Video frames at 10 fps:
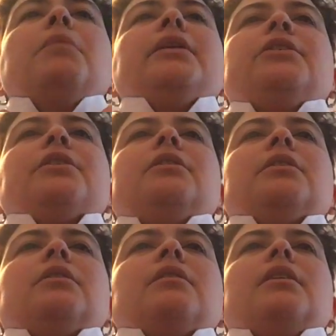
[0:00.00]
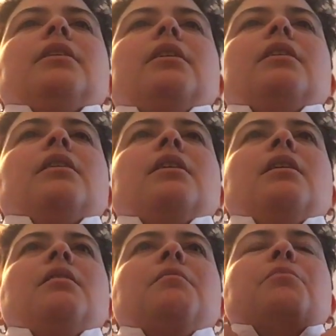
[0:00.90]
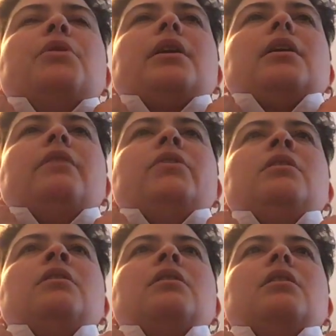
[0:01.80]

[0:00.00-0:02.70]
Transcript: Make sure it's pretty even,